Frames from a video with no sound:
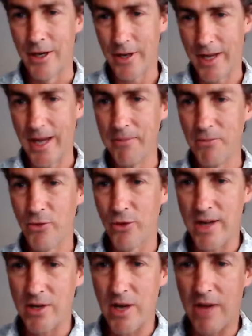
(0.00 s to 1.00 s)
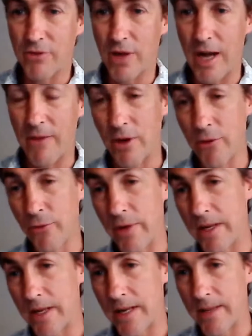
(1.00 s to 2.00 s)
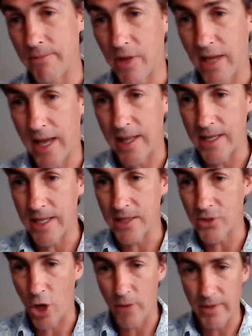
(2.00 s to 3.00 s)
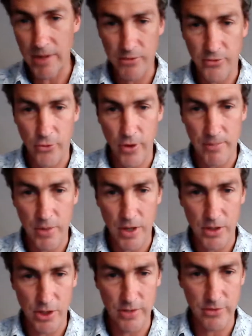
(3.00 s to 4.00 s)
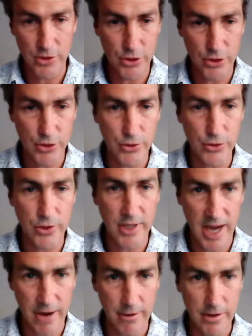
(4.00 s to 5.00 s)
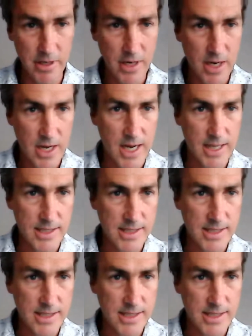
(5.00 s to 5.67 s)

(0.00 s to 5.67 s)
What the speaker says: Okay, great. I want to read Kathleen's comment before I pass over to Karen. I